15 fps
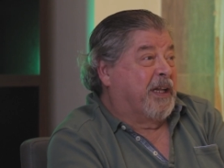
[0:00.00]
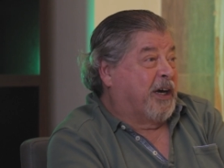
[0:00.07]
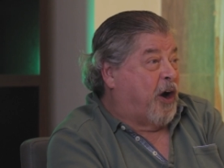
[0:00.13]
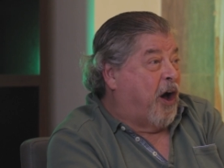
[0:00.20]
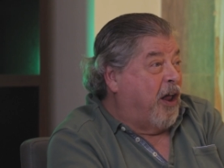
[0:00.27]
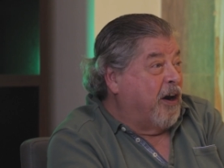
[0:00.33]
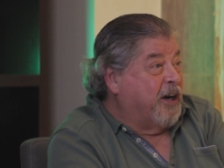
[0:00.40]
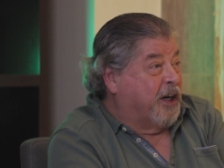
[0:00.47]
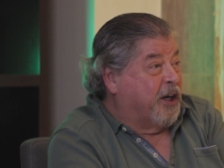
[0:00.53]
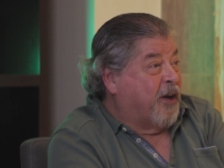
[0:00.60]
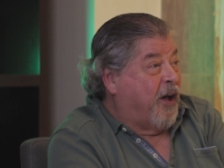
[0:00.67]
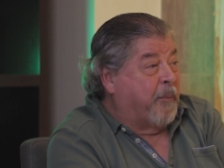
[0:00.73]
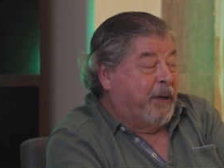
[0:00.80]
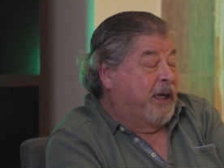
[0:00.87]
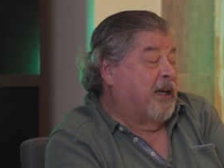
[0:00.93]
We were the
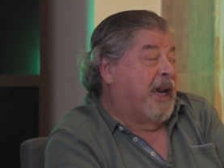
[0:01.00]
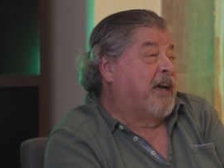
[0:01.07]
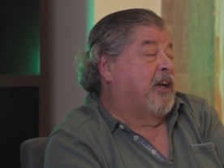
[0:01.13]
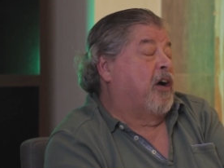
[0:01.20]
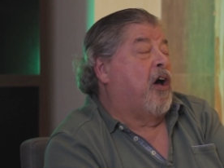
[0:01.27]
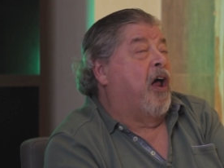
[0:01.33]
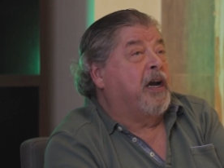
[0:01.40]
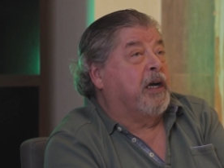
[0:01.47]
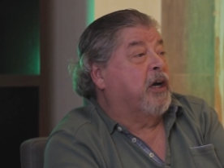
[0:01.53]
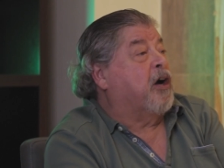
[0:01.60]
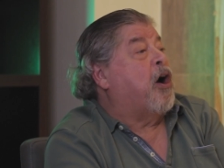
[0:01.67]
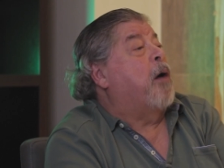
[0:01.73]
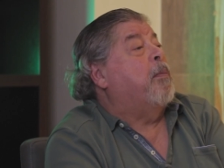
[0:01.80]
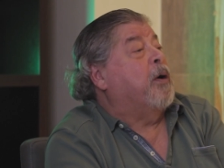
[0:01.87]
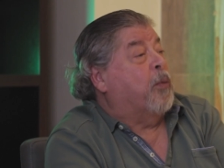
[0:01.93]
colony. I mean, not the
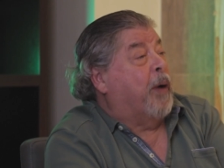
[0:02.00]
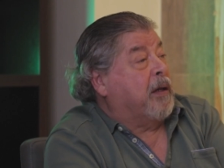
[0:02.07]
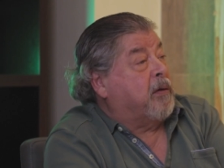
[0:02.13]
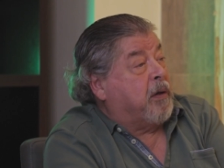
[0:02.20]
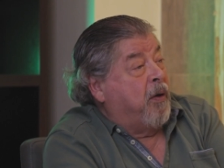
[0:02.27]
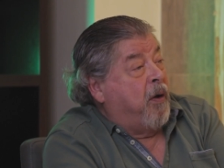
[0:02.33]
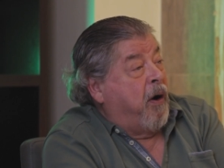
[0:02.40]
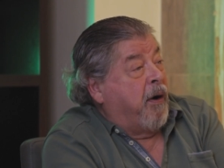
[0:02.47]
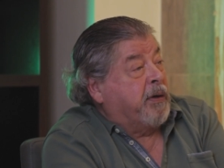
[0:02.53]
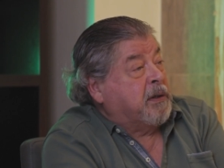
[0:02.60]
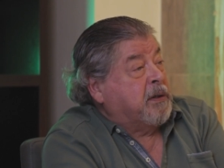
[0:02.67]
colony, the Commonwealth.